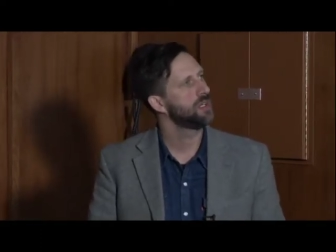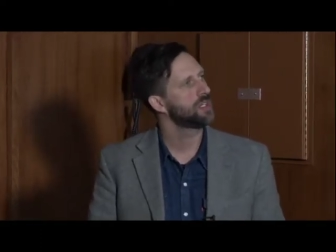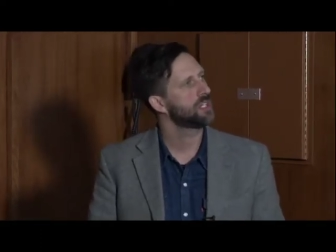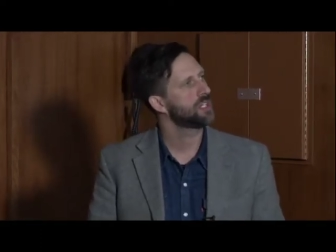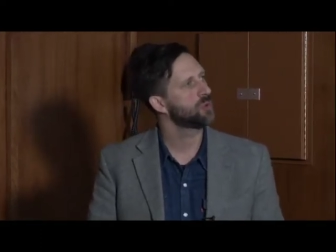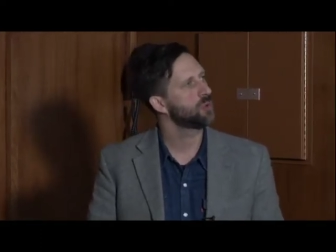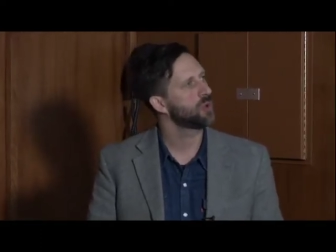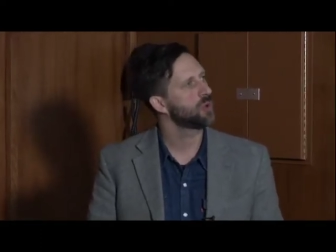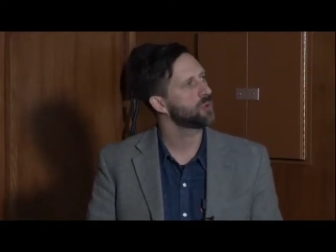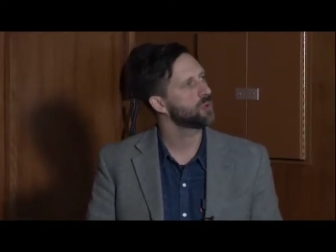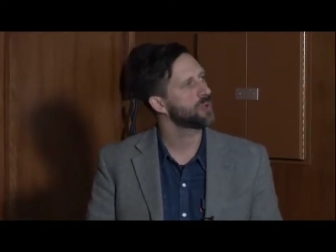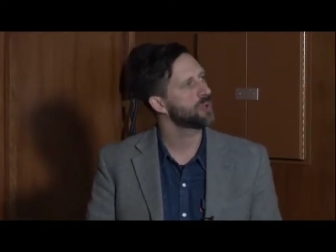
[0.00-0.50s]

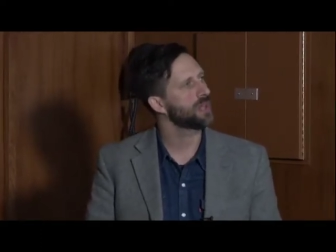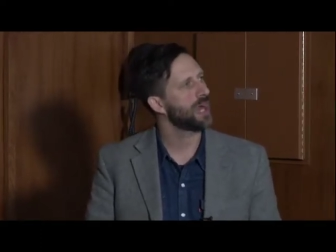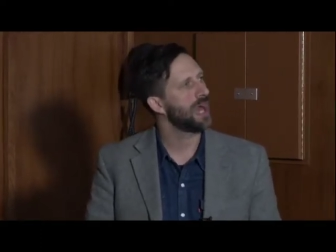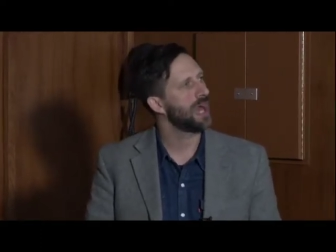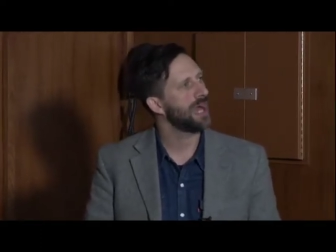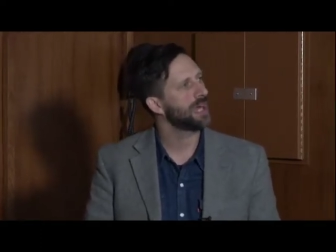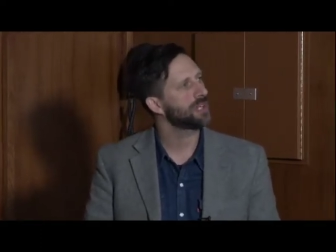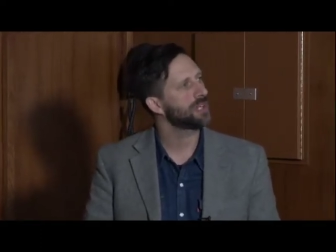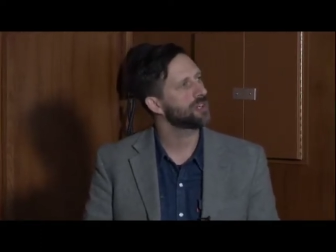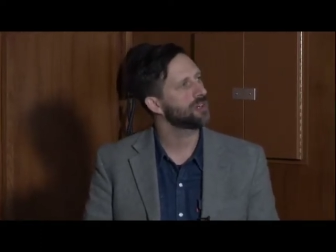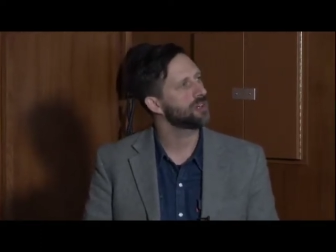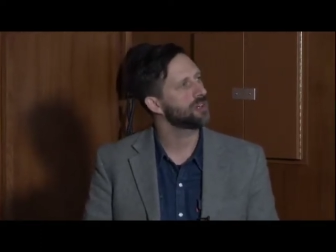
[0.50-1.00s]
to work with
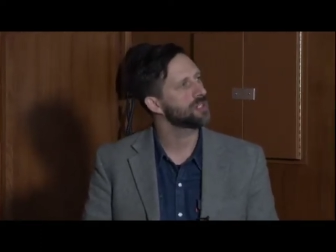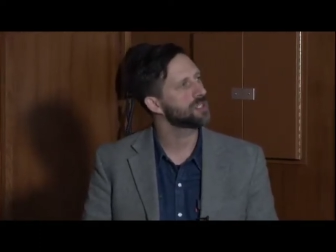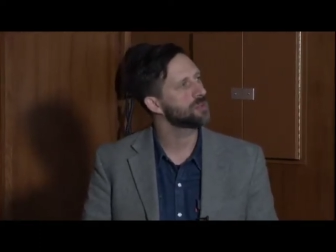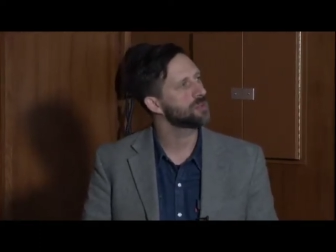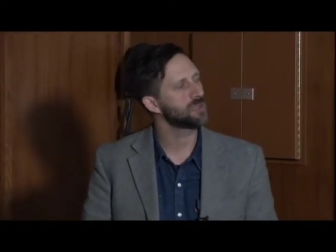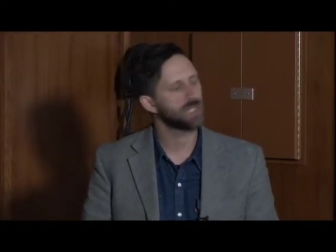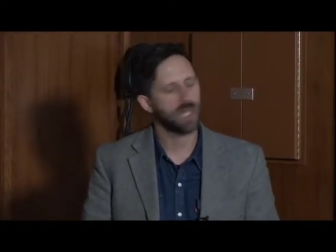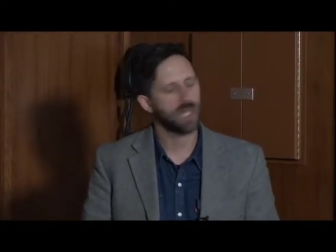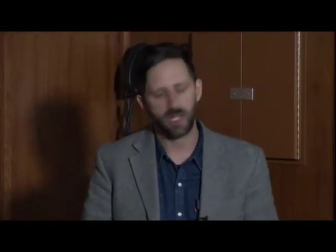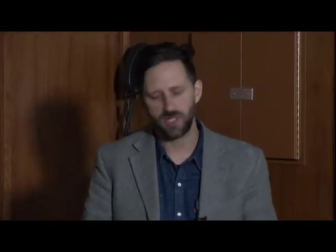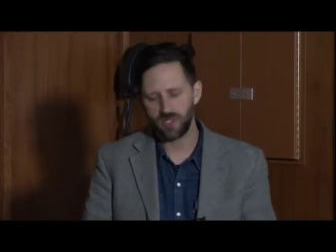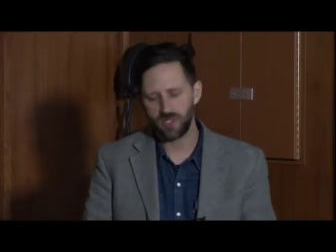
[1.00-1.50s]
actors
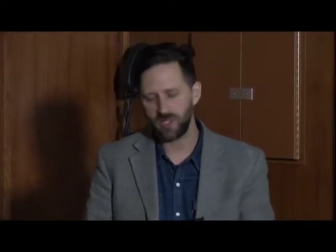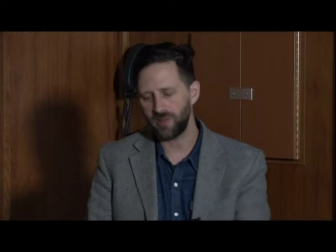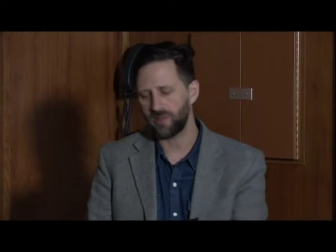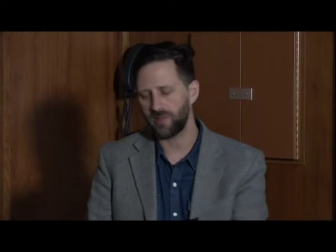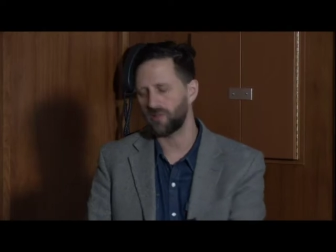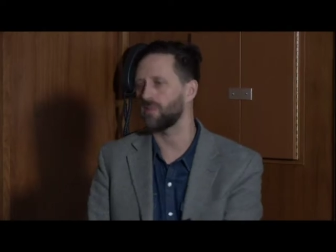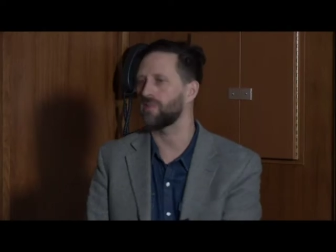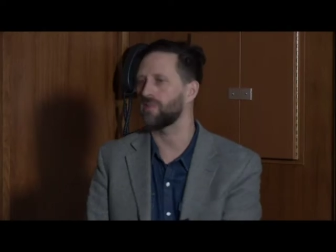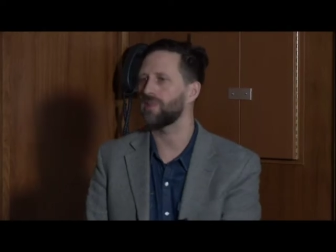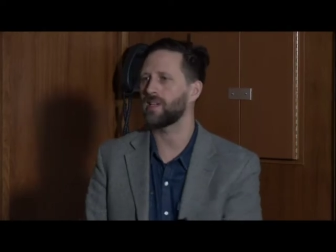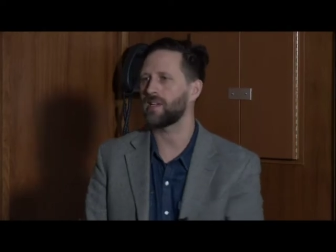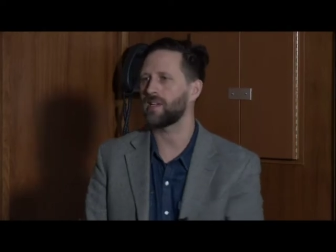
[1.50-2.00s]
was actually
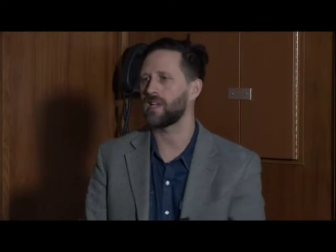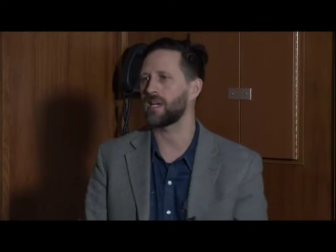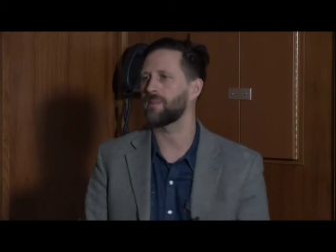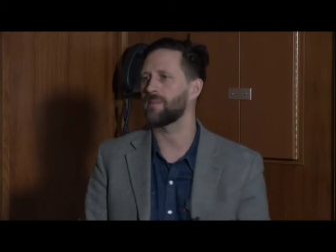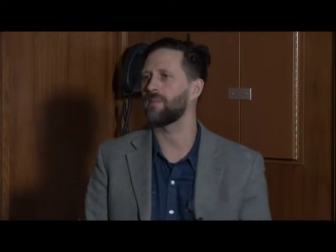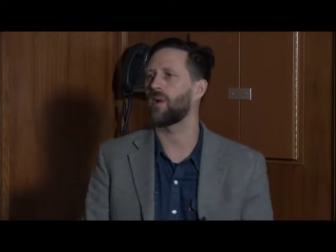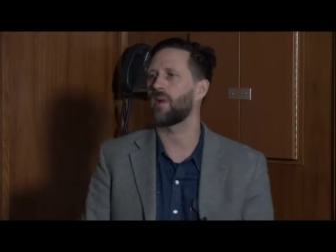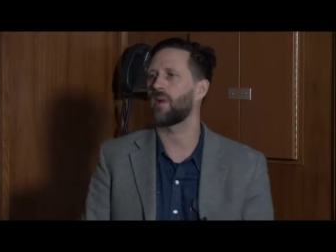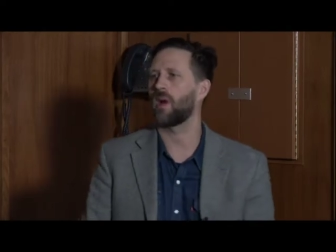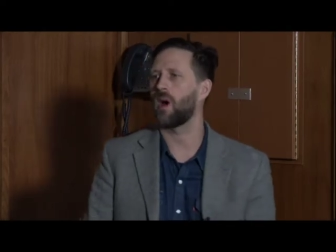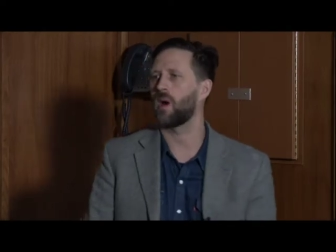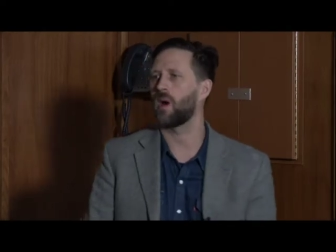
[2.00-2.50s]
through thinking
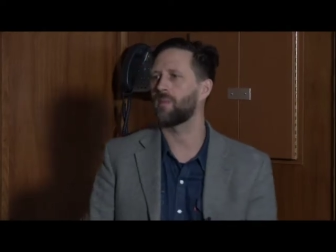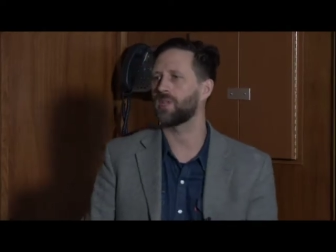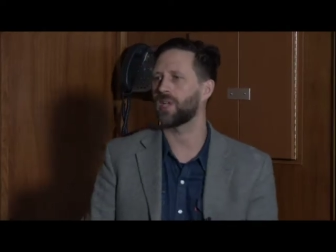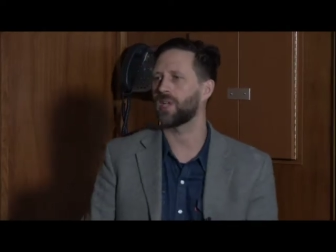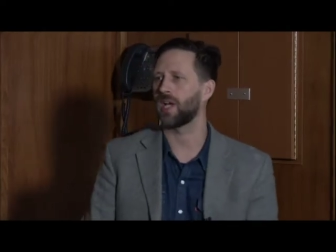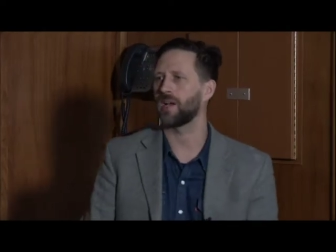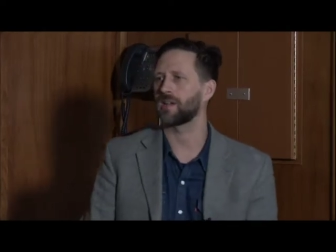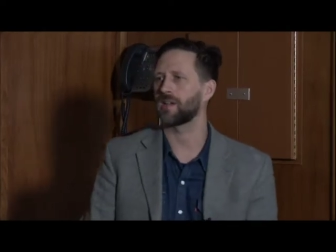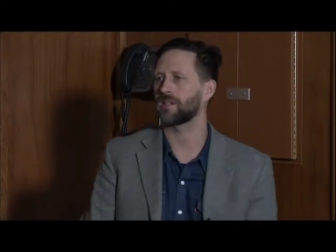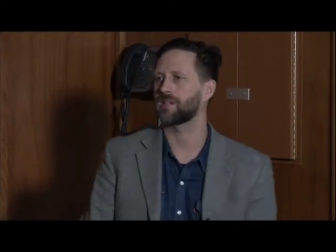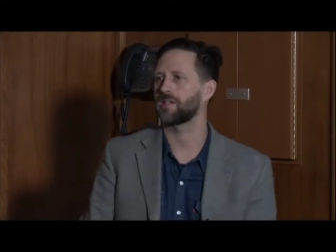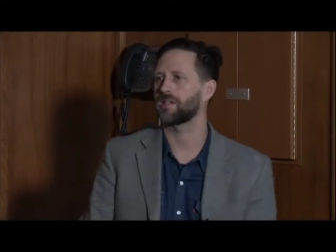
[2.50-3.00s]
about
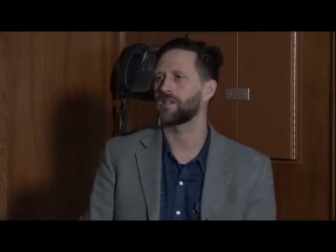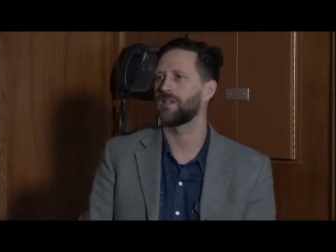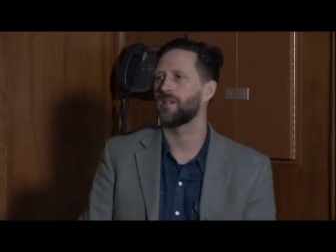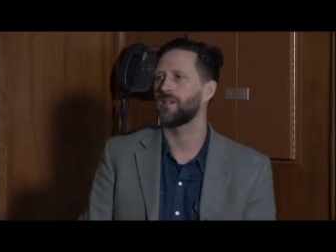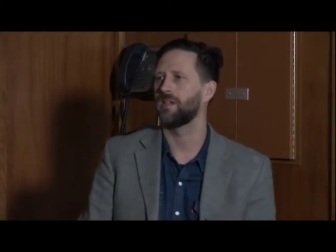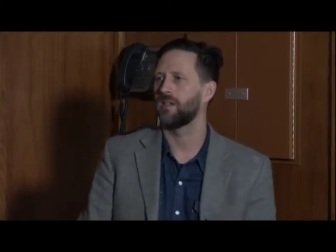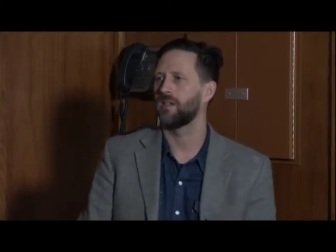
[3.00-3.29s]
objects.